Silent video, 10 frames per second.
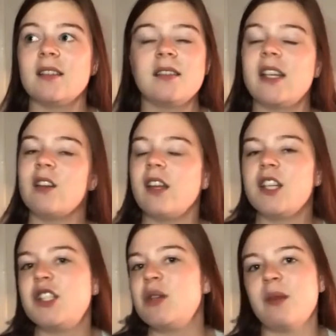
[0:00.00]
It'll
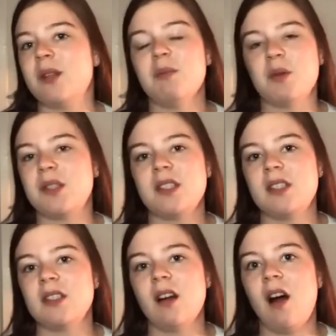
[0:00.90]
hit you at the
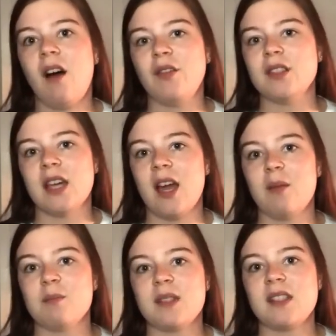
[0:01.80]
most awful
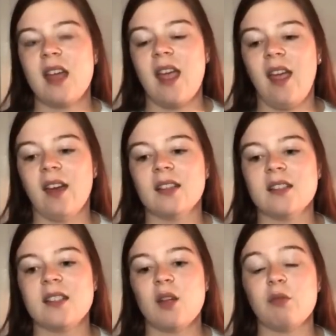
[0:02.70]
times
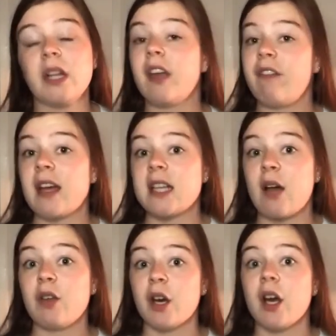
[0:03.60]
and really affect
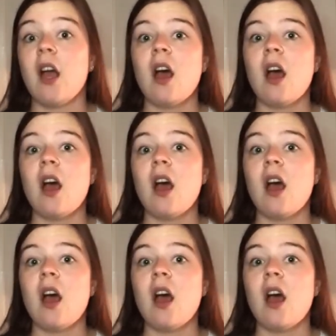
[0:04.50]
how you're